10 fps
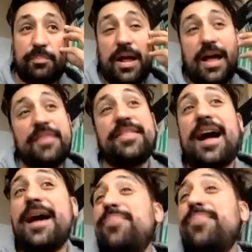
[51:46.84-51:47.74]
I th
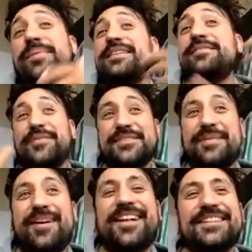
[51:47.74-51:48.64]
I'm probably influenced by
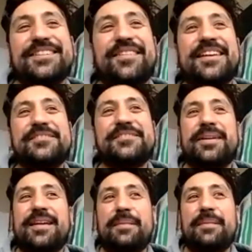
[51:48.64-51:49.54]
all kinds of things, but
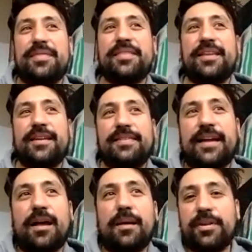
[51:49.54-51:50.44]
but I think that that
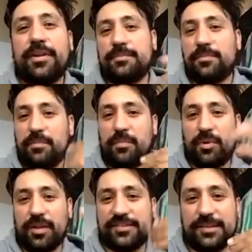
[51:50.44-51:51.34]
operates on more
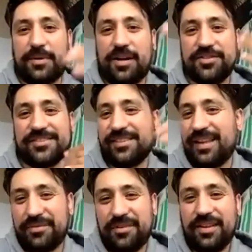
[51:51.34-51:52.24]
like a subconscious
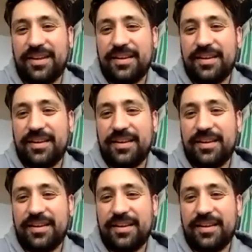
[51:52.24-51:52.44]
level,